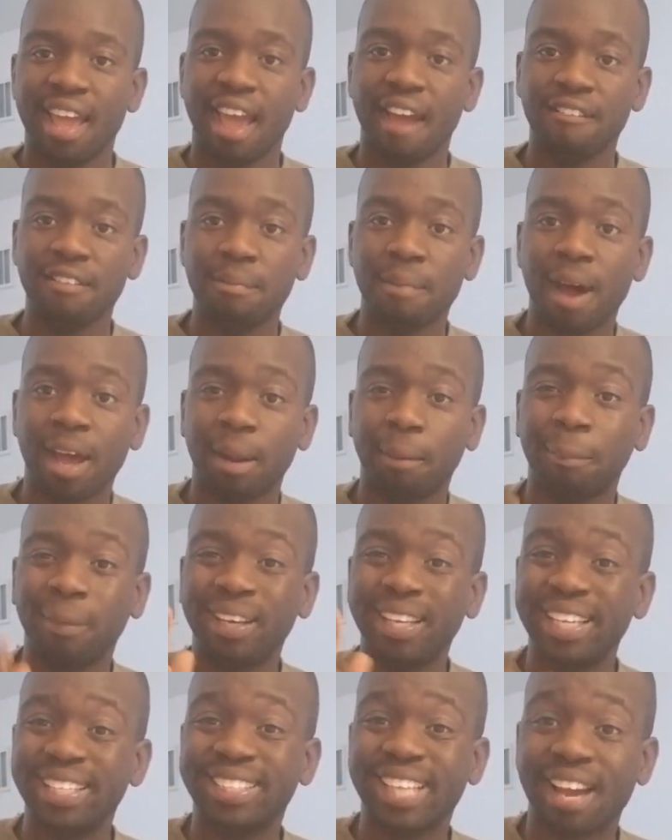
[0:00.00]
everybody,
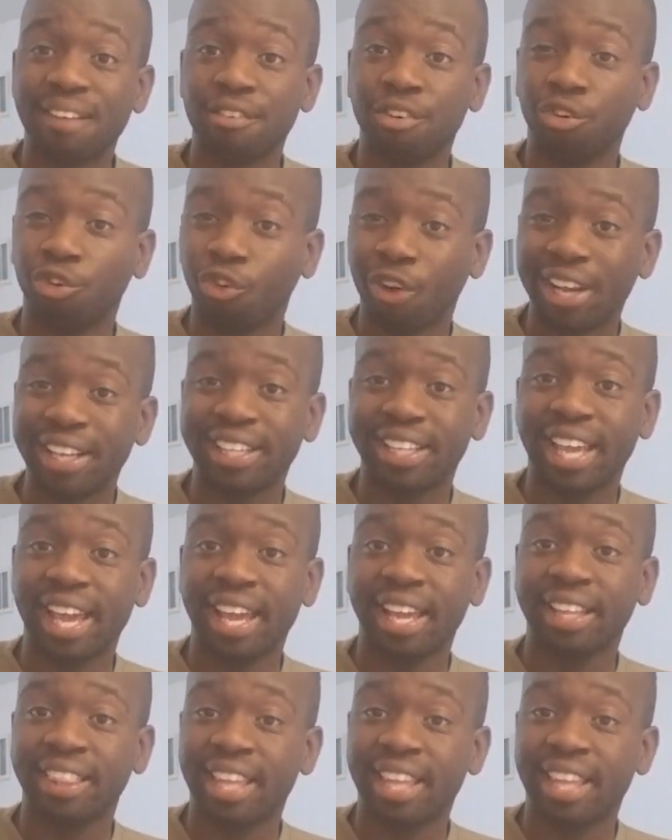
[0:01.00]
please have a great day.